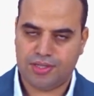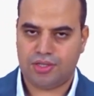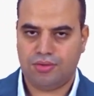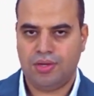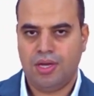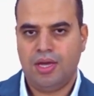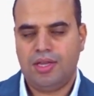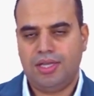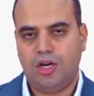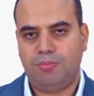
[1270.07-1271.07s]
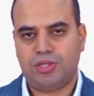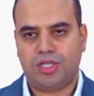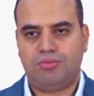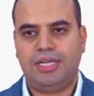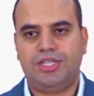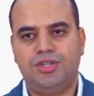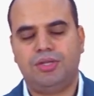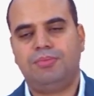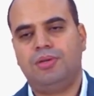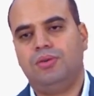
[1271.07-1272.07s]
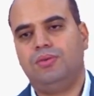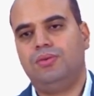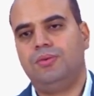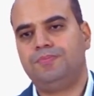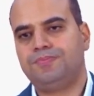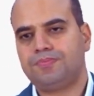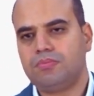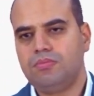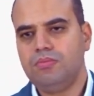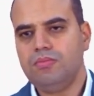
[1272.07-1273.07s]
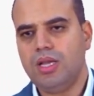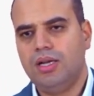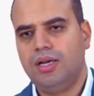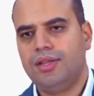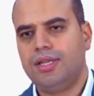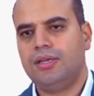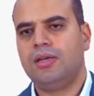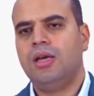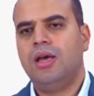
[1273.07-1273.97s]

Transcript: So the opposite relationship, or the